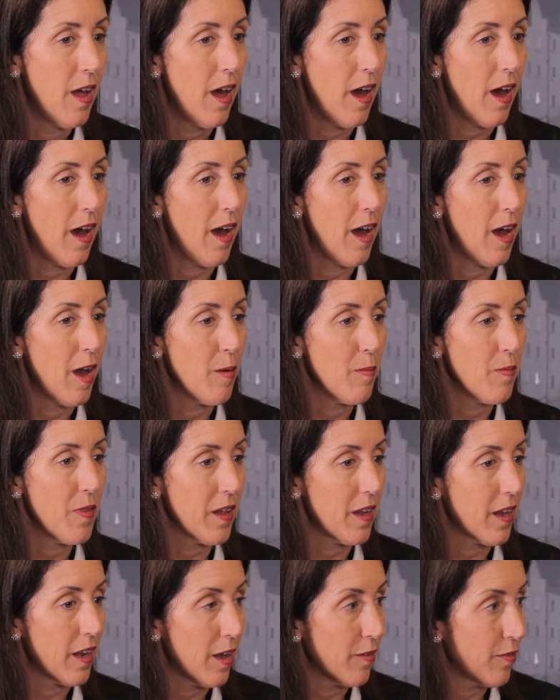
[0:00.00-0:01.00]
They
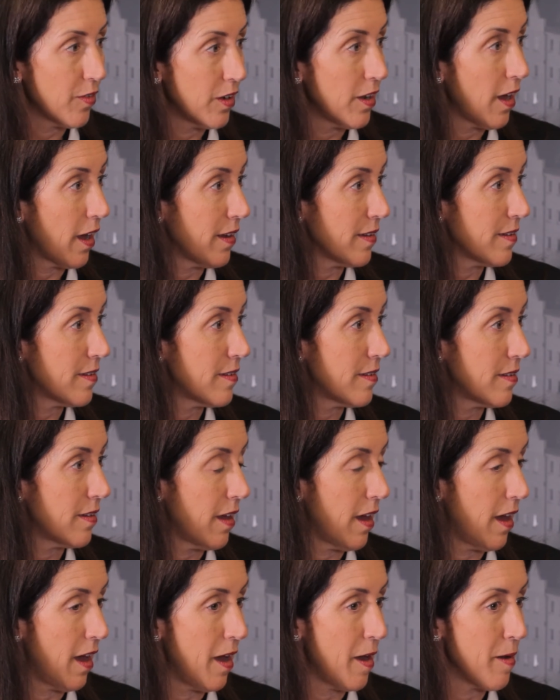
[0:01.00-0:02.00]
can have a nice
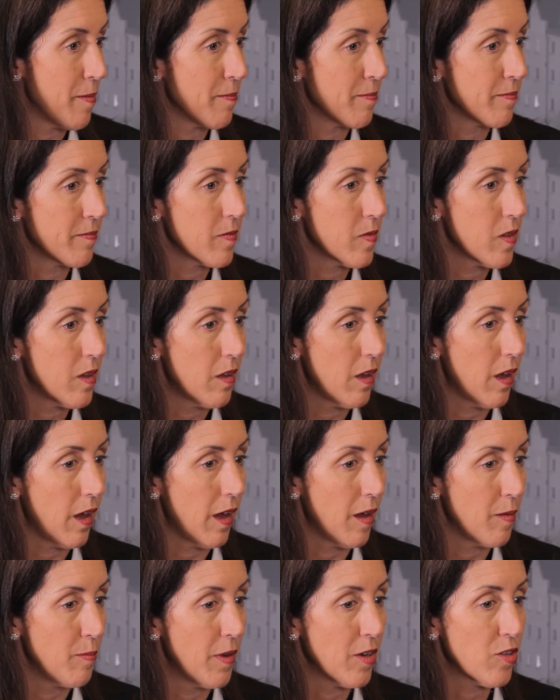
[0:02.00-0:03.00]

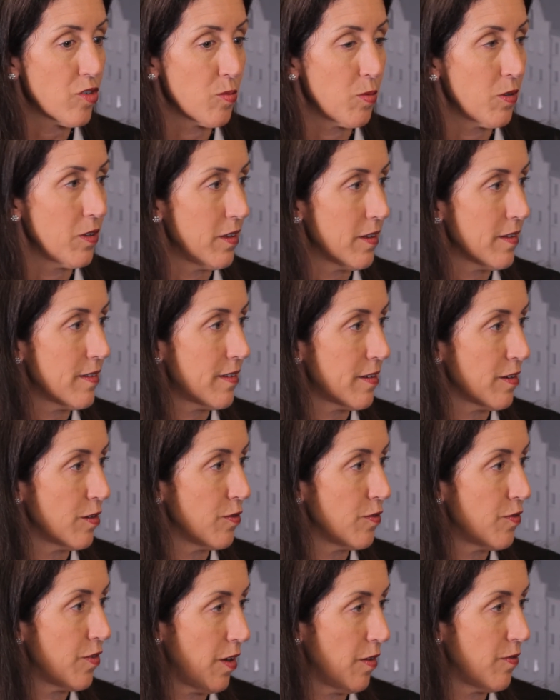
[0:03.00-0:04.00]
measurable list
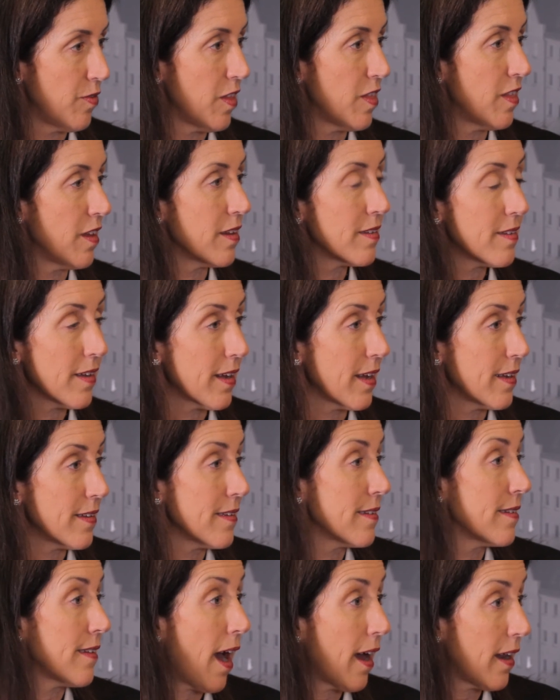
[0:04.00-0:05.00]
of the things that get
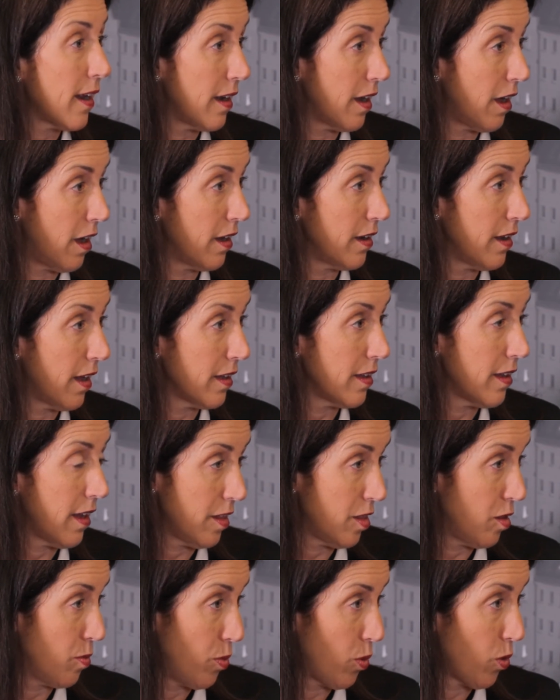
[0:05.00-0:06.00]
decided on
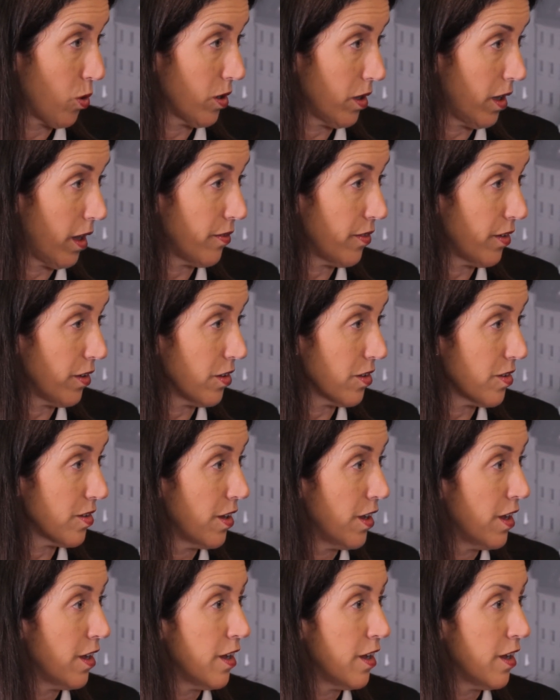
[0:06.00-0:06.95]
at the board levels.